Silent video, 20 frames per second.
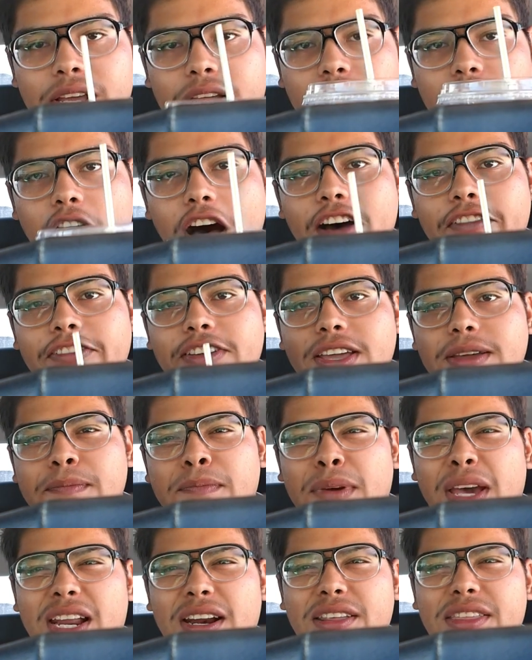Coffee
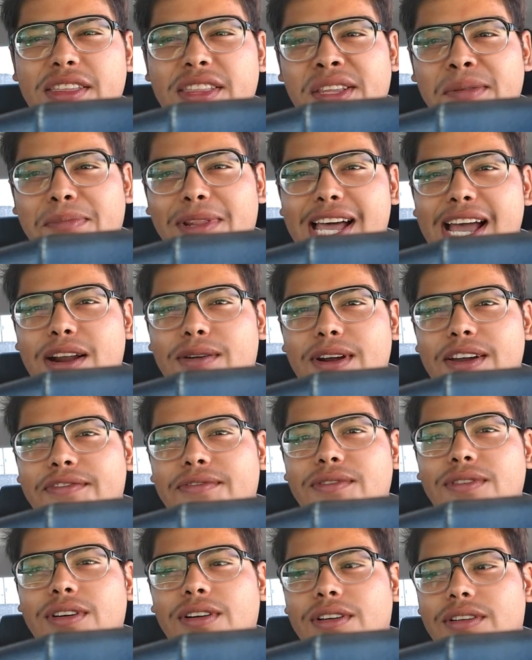better than the Black
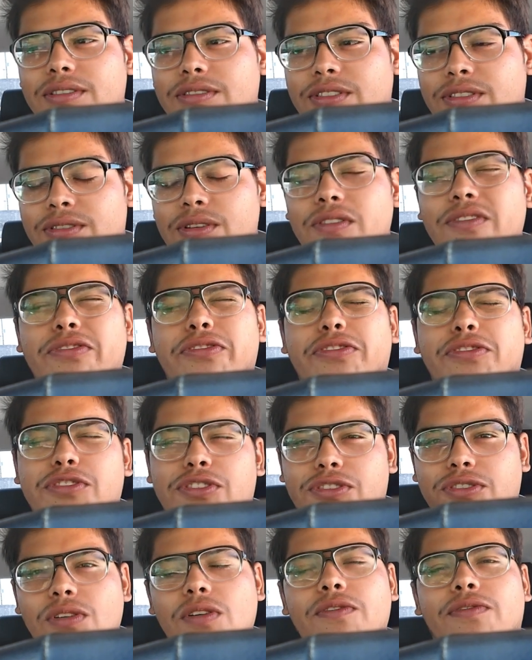Rifle so
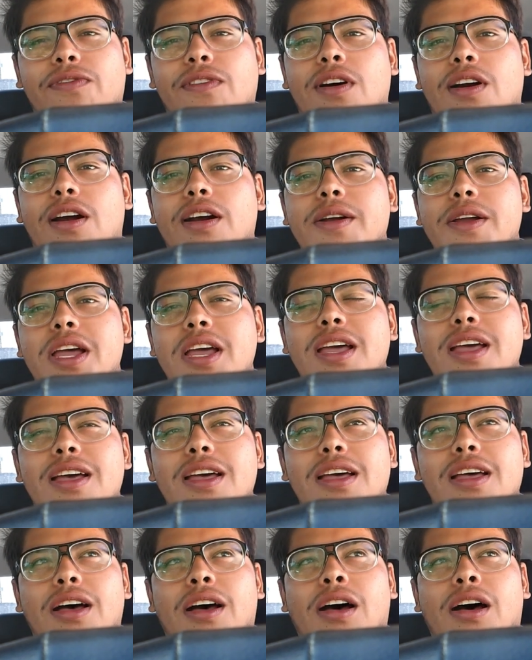far.
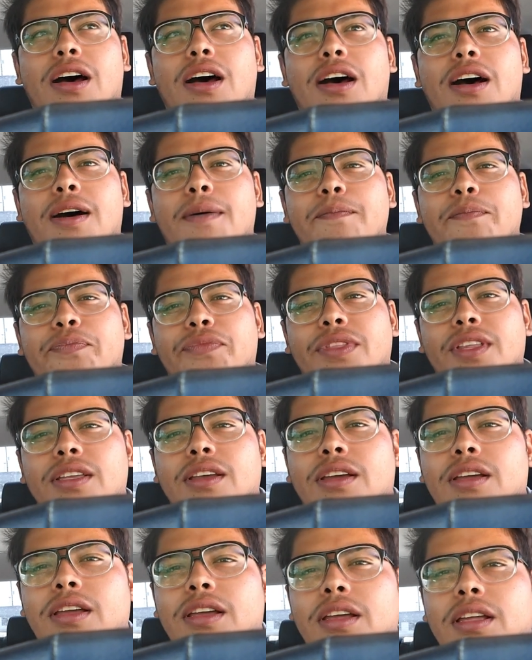
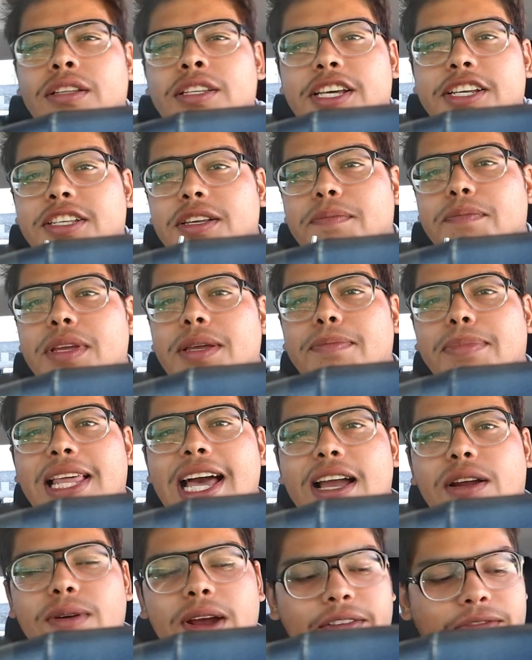Doesn't beat
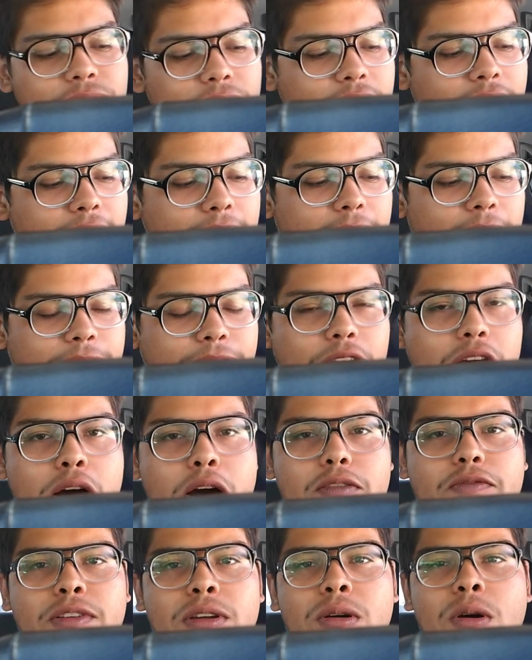Black Rifle
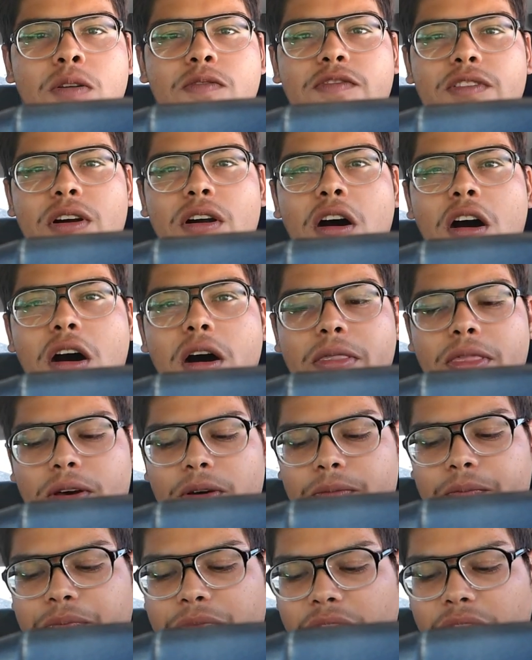coffee overall though.